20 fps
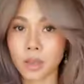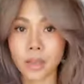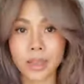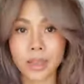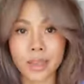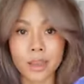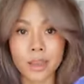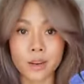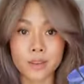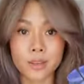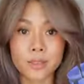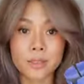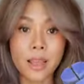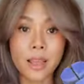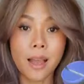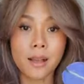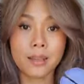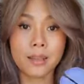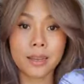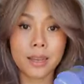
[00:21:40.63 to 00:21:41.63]
hair
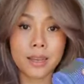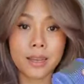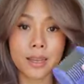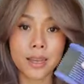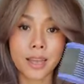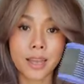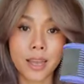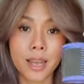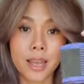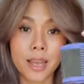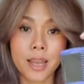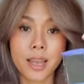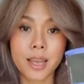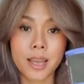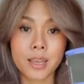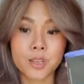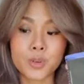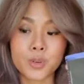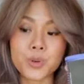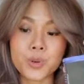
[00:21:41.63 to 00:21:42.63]
styling
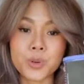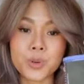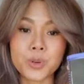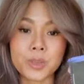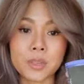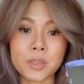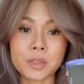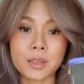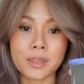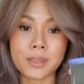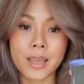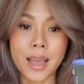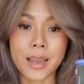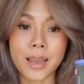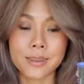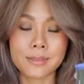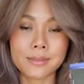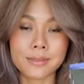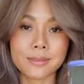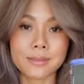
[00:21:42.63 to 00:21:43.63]
tools
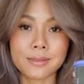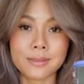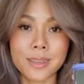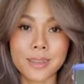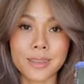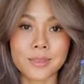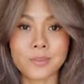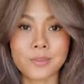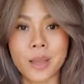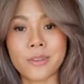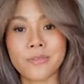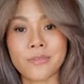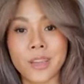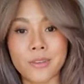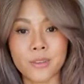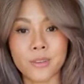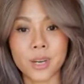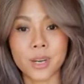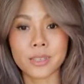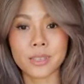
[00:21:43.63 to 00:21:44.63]
that is my
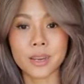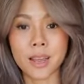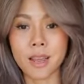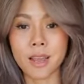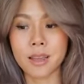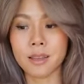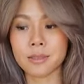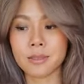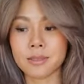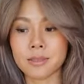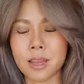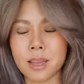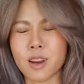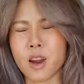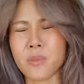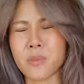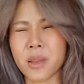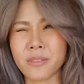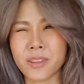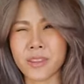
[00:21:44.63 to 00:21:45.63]
favorite, that
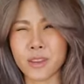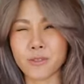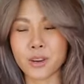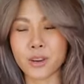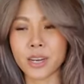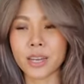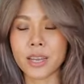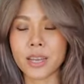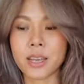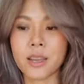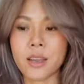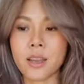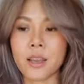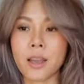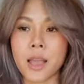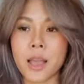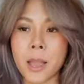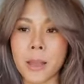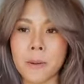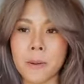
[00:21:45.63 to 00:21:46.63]
are my favorite.
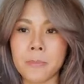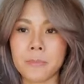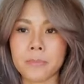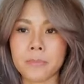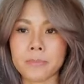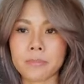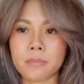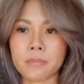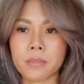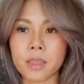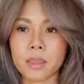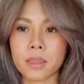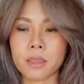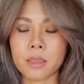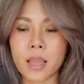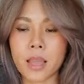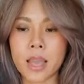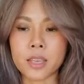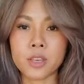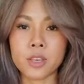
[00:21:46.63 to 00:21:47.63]

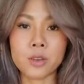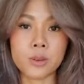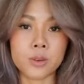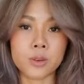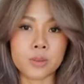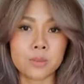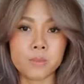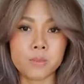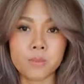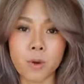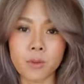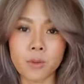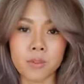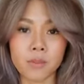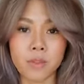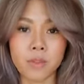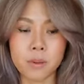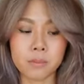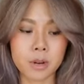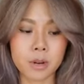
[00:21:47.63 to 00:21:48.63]
I use both
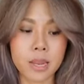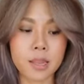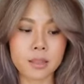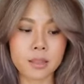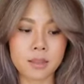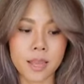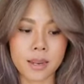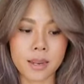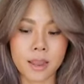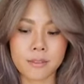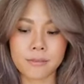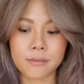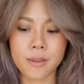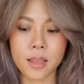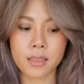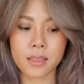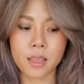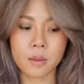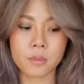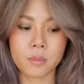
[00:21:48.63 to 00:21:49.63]
of them, right? And I
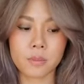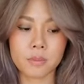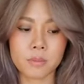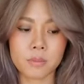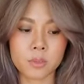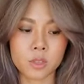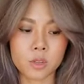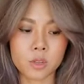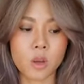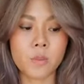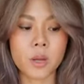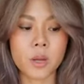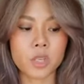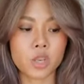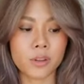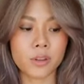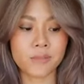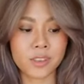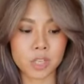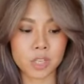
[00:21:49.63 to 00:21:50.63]
find them so much
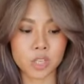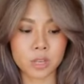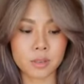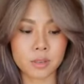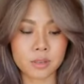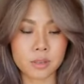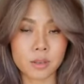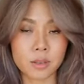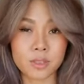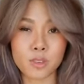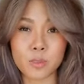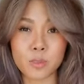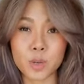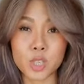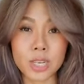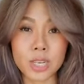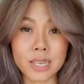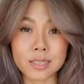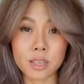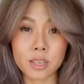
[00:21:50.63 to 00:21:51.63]
efficient, so
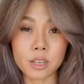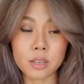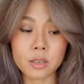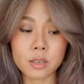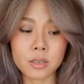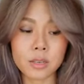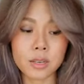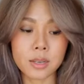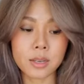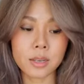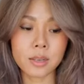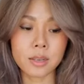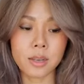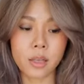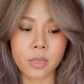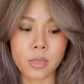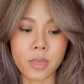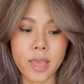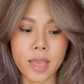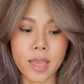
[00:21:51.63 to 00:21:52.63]
much easier
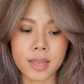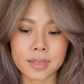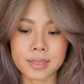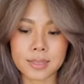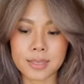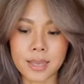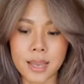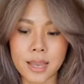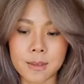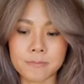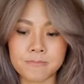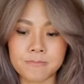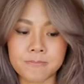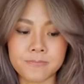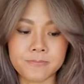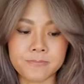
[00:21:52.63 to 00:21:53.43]
than...